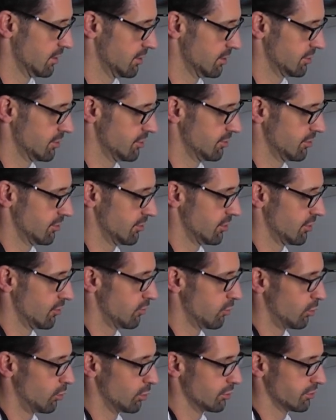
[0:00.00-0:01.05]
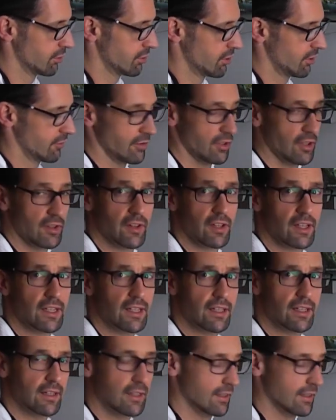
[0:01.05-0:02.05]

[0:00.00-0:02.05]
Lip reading: Just as enough water covering the